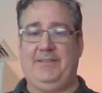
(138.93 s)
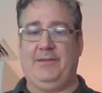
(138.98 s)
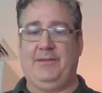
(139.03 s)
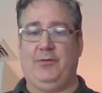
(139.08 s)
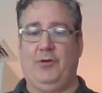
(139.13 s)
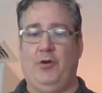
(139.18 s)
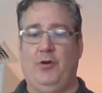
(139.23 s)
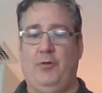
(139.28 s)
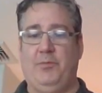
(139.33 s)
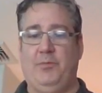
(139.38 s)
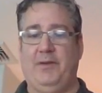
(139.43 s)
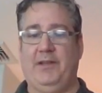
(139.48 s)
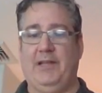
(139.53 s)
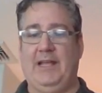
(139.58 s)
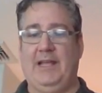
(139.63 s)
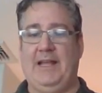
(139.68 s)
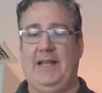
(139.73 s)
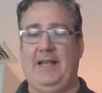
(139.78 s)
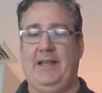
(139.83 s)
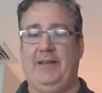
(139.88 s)
They were open
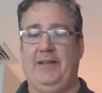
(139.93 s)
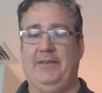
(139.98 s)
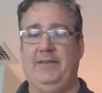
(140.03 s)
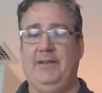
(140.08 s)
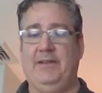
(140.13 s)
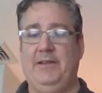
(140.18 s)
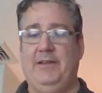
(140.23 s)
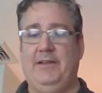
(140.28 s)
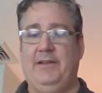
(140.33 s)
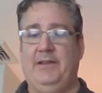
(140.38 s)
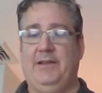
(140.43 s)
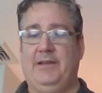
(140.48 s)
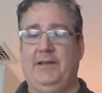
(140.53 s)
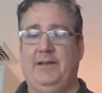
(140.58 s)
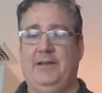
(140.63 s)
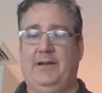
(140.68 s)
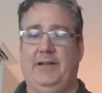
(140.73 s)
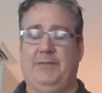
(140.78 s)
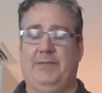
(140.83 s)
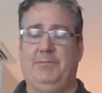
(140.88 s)
land,
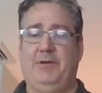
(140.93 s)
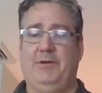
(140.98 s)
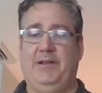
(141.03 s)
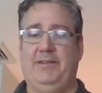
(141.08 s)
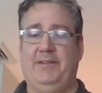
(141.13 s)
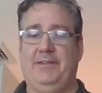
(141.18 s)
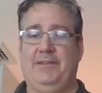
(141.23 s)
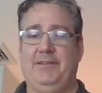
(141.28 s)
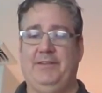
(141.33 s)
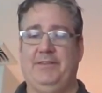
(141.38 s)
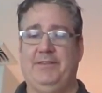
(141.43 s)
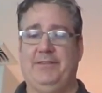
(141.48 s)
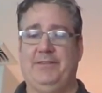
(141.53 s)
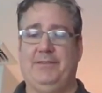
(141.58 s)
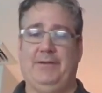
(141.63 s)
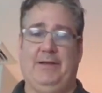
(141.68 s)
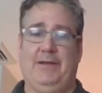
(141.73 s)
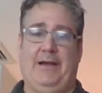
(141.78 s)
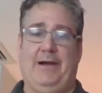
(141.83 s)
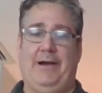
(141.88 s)
like places,
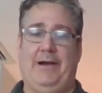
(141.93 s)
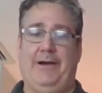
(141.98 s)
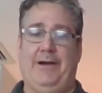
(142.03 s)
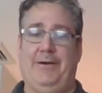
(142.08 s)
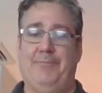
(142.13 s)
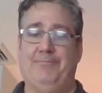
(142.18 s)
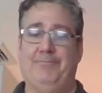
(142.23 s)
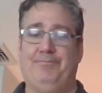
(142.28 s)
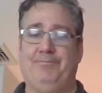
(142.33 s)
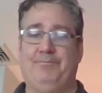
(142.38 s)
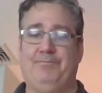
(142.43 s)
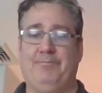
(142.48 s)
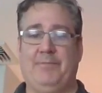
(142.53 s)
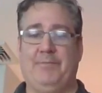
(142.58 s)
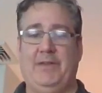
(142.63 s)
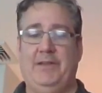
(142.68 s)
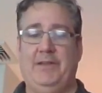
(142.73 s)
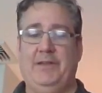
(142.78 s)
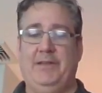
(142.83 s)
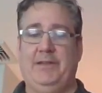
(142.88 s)

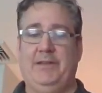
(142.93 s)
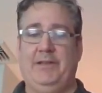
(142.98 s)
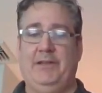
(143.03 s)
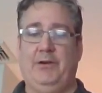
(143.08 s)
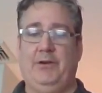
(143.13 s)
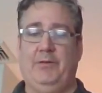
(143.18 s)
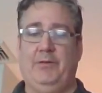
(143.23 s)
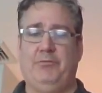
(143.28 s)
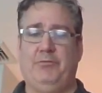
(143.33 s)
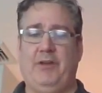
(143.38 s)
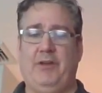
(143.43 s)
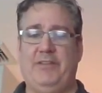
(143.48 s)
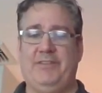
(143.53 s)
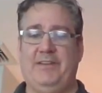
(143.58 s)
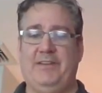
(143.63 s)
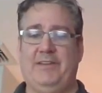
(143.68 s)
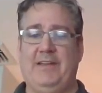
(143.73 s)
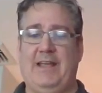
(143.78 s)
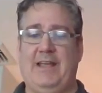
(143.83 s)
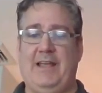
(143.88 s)
in
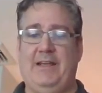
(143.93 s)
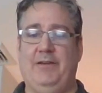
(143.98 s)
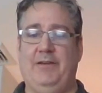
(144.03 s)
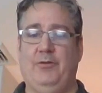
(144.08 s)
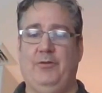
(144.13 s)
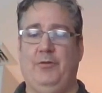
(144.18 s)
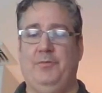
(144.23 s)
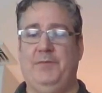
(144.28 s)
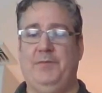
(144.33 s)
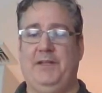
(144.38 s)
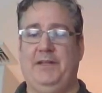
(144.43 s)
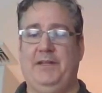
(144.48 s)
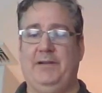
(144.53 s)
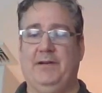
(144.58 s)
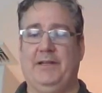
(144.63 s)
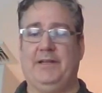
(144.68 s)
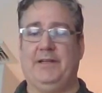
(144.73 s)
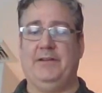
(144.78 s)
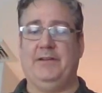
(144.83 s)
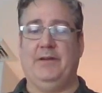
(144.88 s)
present day it would be
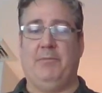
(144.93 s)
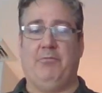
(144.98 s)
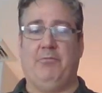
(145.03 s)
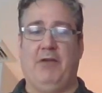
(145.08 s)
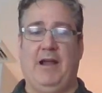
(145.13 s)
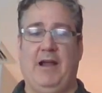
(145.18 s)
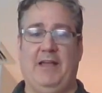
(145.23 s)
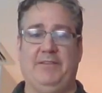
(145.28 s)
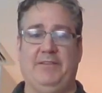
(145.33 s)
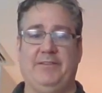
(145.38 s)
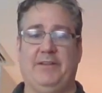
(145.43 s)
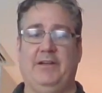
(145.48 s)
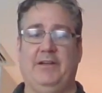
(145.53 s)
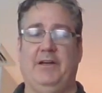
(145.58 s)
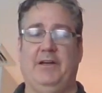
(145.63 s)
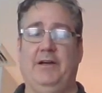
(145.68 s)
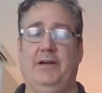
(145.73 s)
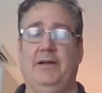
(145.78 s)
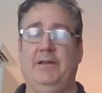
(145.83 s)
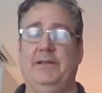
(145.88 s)
like
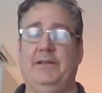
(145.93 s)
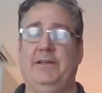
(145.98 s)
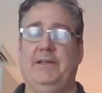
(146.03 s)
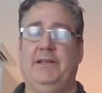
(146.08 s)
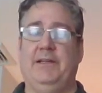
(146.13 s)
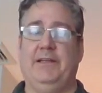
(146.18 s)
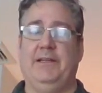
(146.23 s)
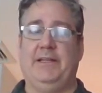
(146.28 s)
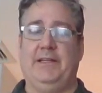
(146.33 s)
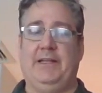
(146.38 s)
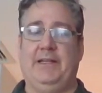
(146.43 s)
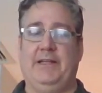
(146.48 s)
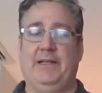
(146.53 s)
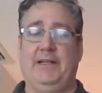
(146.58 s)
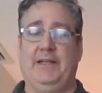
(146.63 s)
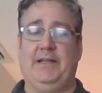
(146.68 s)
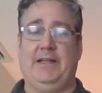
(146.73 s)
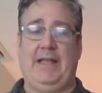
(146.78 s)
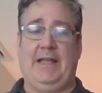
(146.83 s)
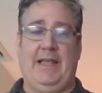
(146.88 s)
Nebraska
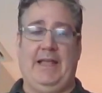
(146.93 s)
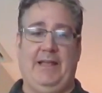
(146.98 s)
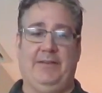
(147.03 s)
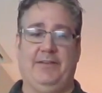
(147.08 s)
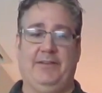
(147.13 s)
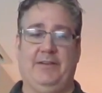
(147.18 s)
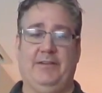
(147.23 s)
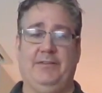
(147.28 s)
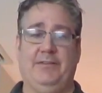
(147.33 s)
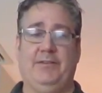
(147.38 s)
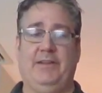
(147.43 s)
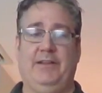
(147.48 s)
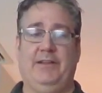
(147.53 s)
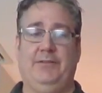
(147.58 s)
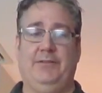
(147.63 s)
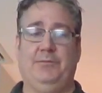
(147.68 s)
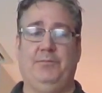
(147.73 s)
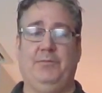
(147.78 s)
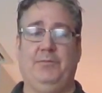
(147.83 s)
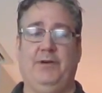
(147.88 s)
and Kansas,
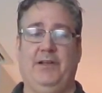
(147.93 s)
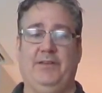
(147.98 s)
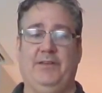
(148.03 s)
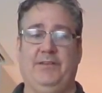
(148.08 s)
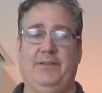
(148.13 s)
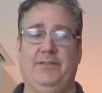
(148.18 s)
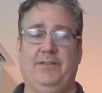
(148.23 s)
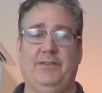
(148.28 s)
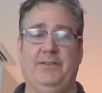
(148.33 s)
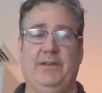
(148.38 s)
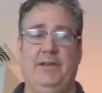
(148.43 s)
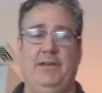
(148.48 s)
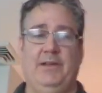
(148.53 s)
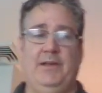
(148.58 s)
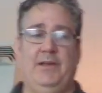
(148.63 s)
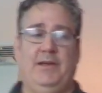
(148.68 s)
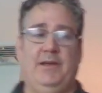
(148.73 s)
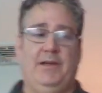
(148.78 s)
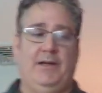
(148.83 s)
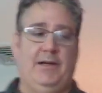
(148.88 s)
these places,
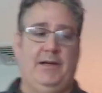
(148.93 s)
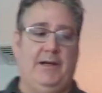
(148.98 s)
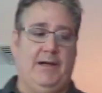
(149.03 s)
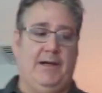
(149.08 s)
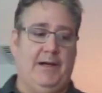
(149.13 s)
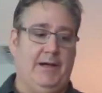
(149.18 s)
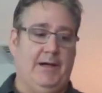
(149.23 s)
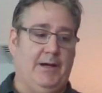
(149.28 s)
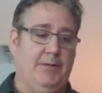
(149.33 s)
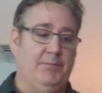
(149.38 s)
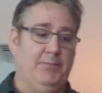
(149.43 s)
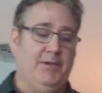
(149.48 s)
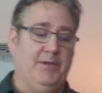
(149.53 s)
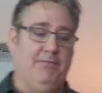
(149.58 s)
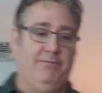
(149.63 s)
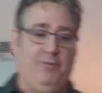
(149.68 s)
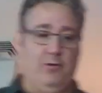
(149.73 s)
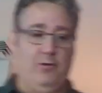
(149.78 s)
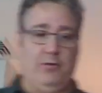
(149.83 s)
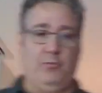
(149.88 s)
and
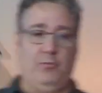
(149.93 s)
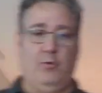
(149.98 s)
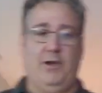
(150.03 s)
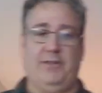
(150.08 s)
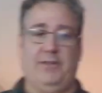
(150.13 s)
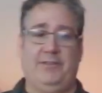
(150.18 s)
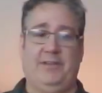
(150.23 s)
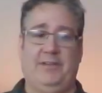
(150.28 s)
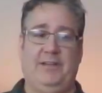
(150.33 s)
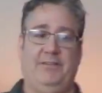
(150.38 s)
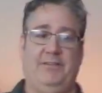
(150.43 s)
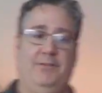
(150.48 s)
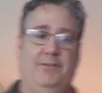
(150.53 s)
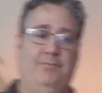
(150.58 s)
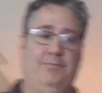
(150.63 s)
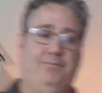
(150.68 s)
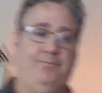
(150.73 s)
further west even.